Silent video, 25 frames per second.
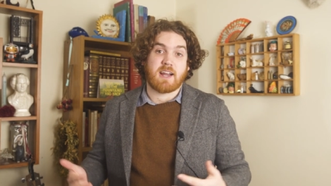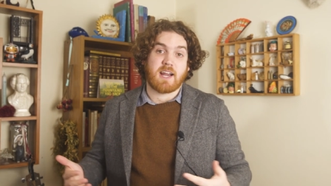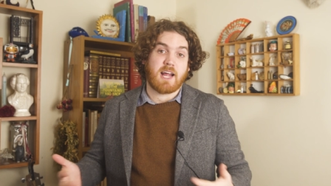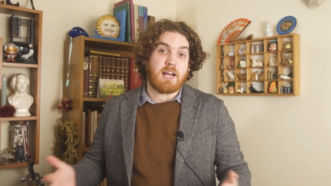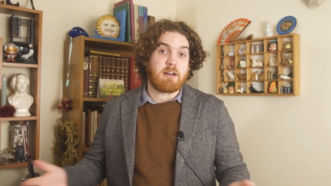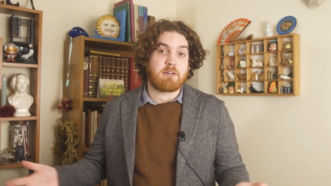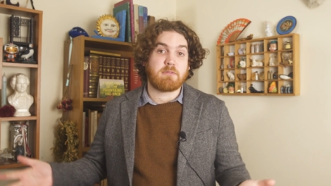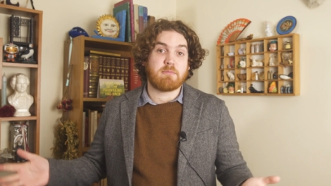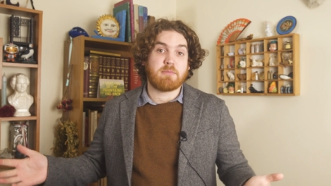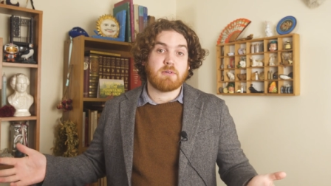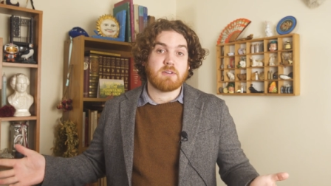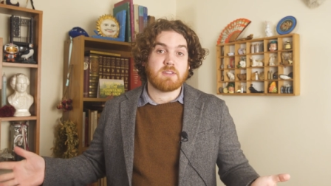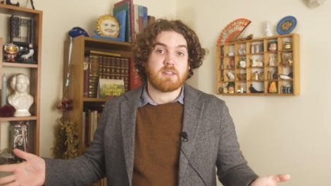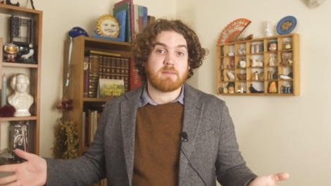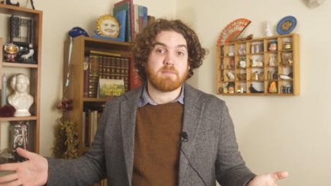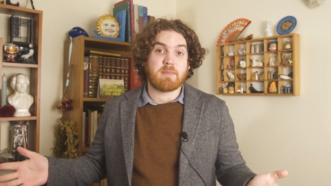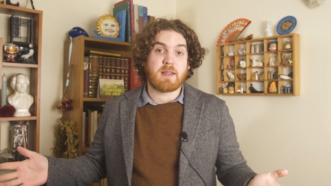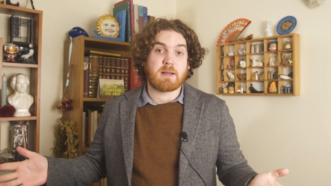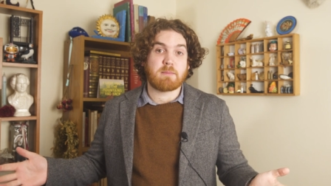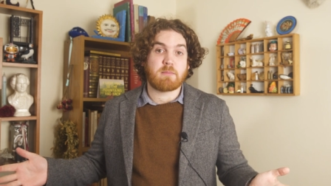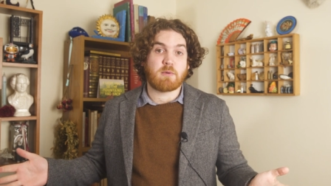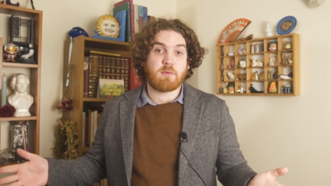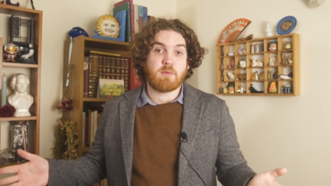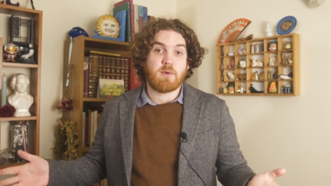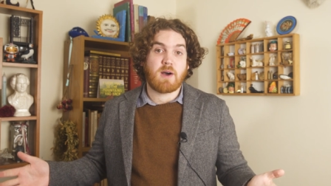I will put them
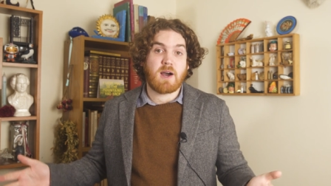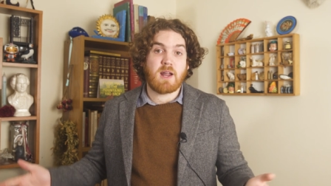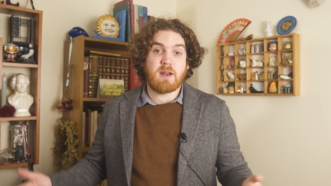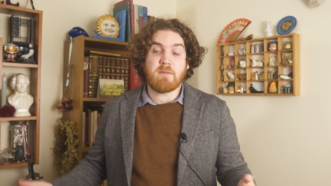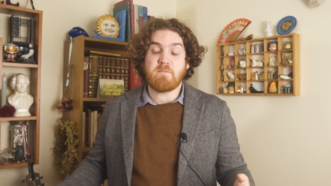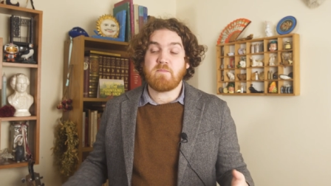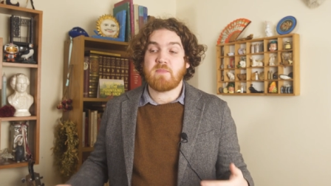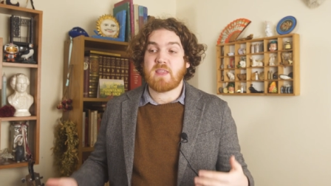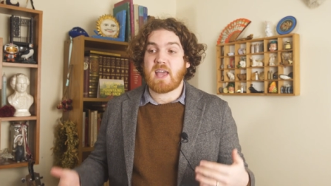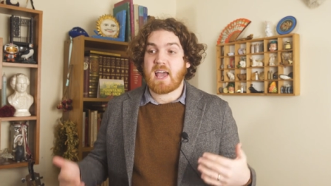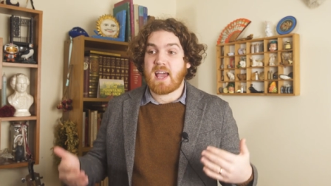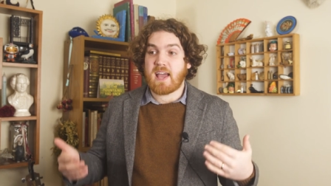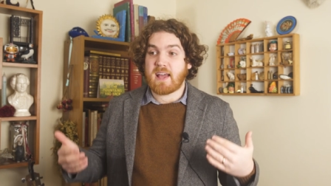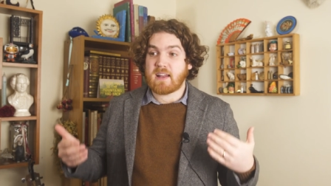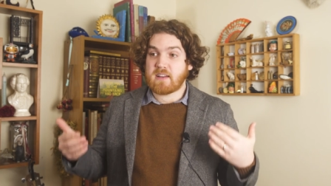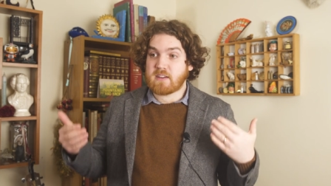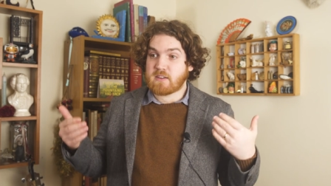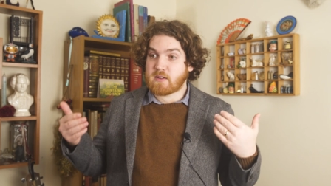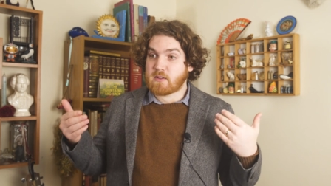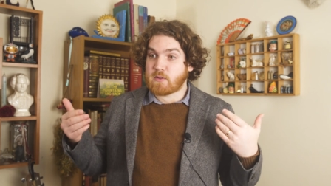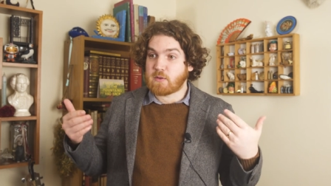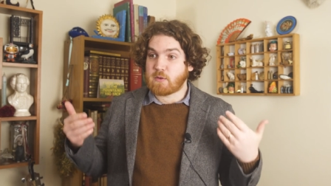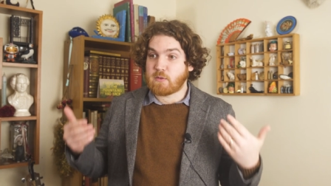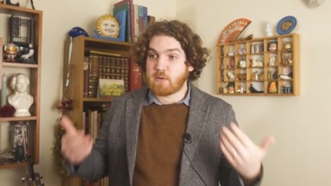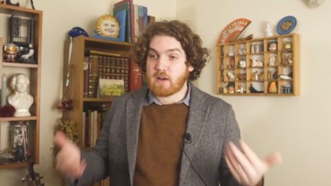number one, and
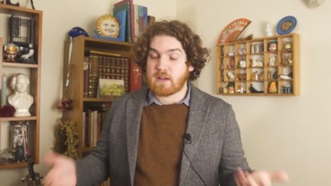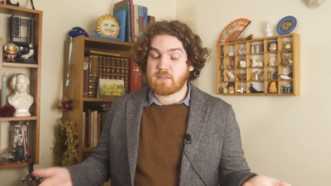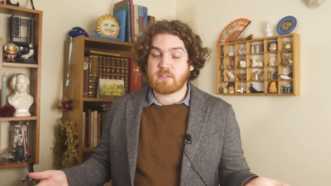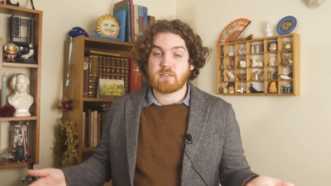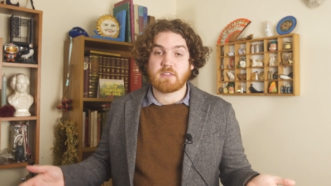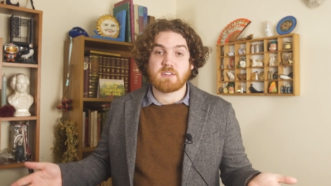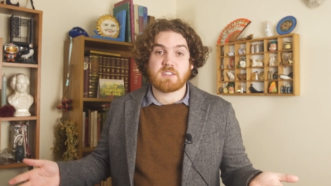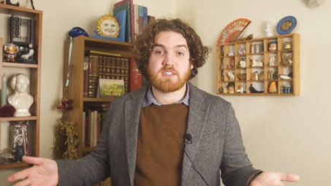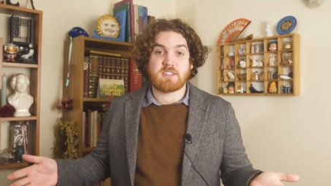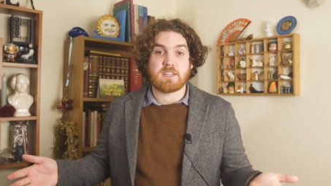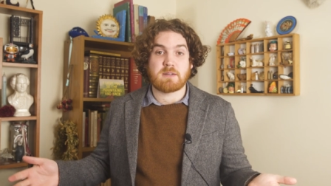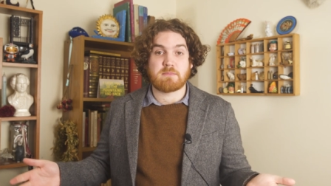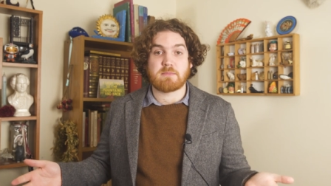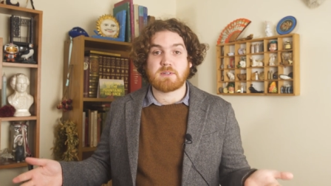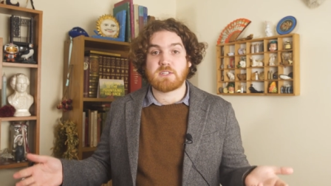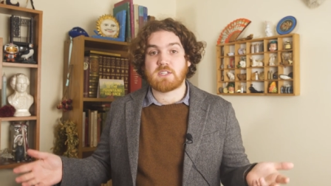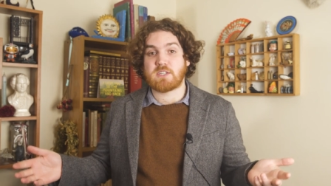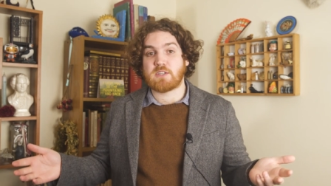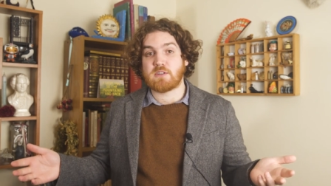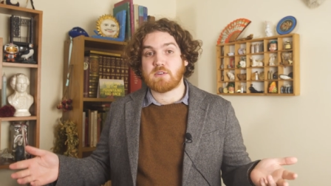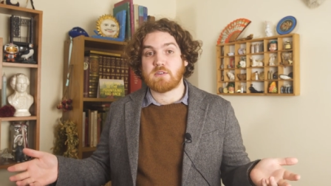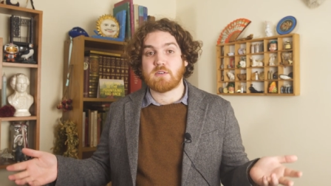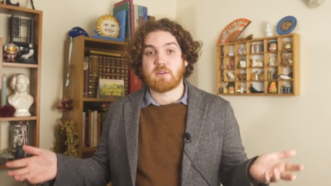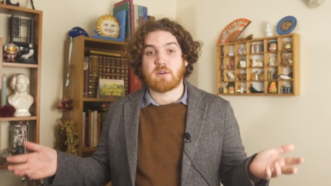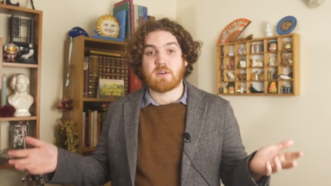whoever is number
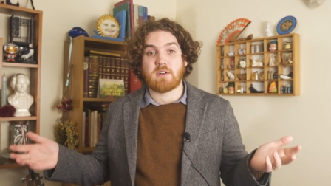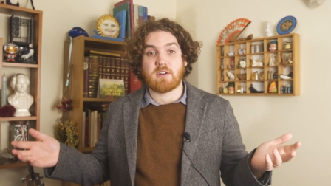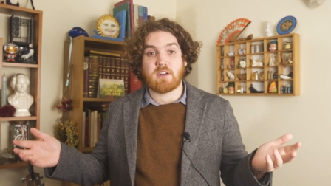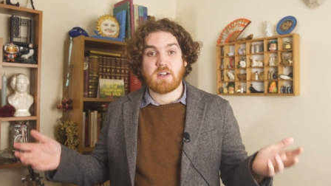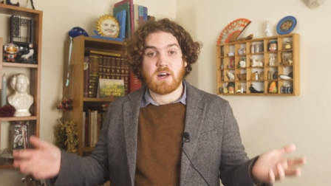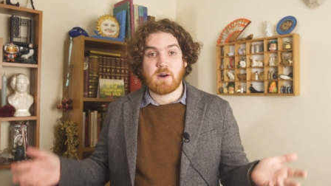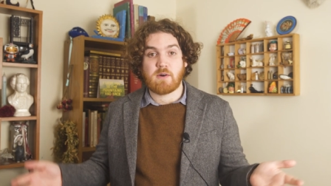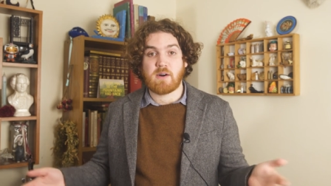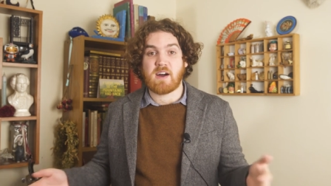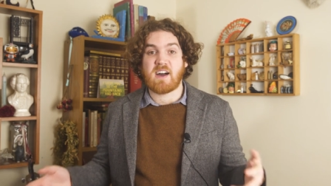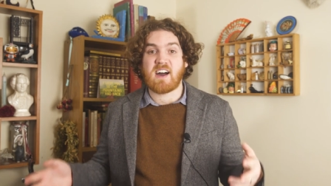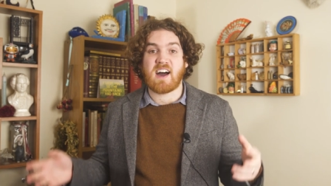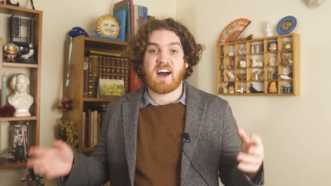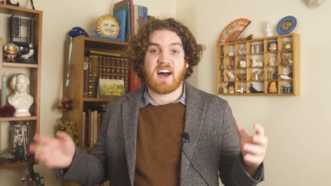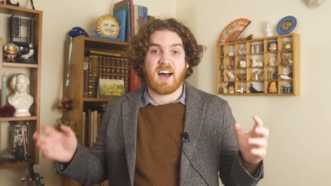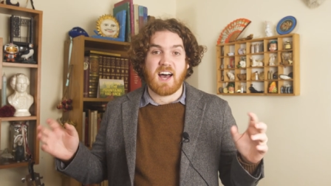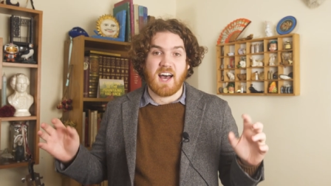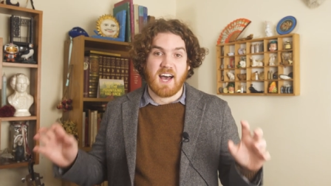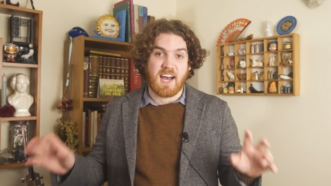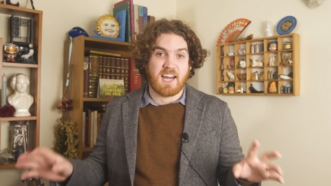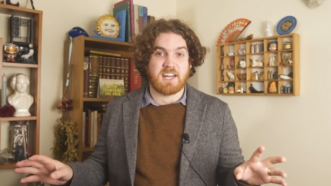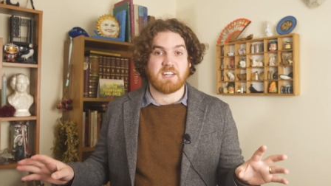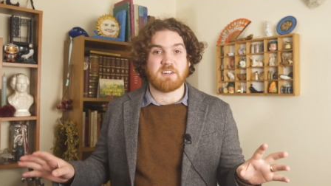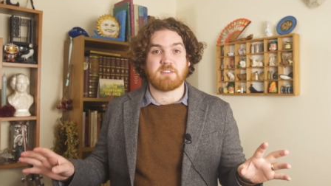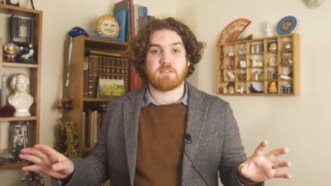two or lower,
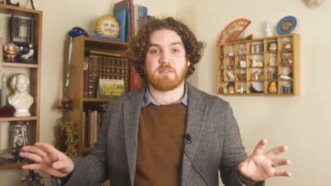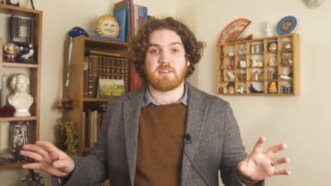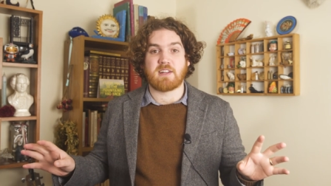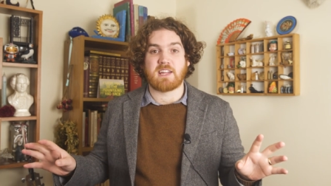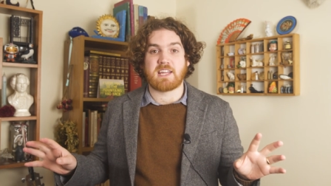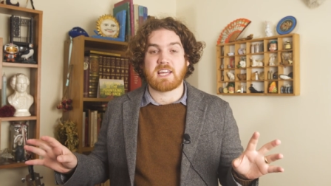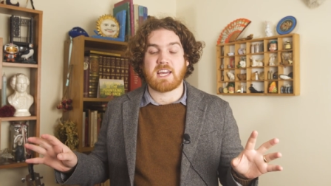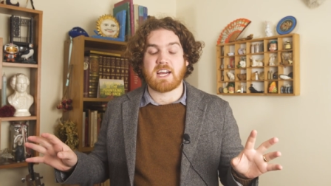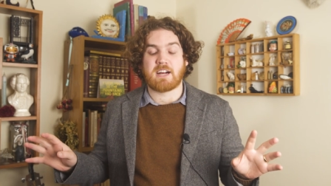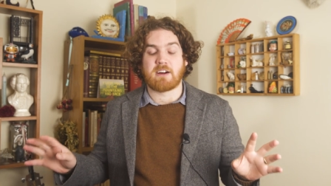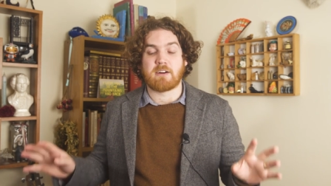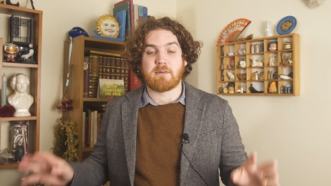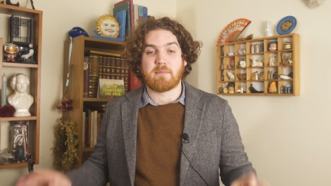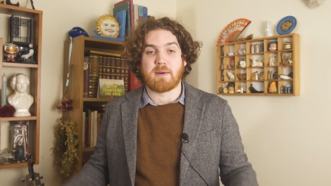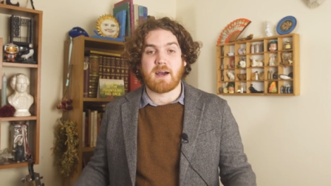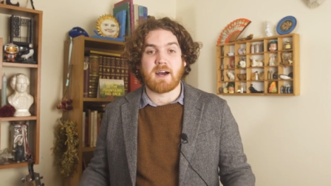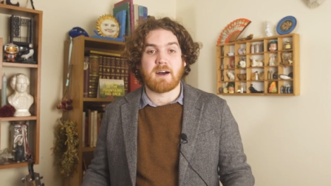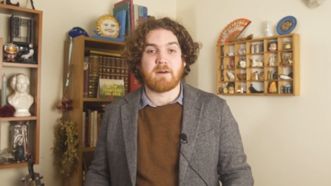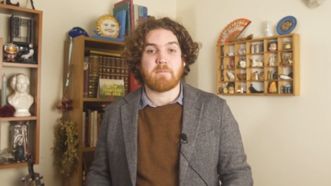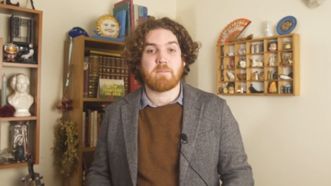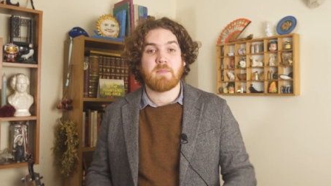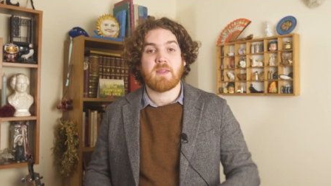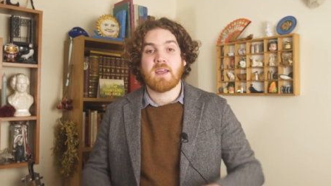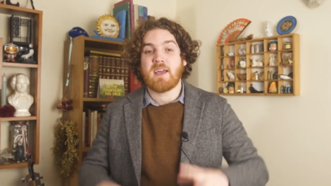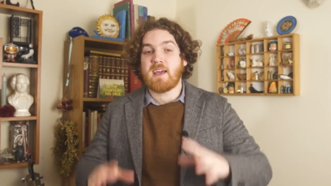I don't really care
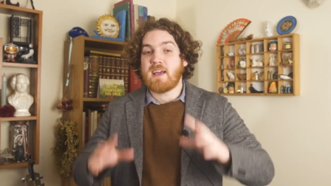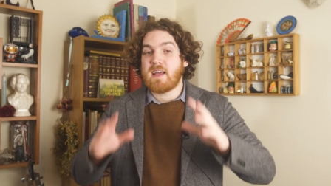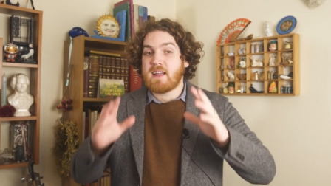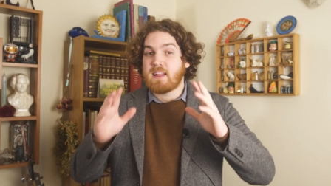about.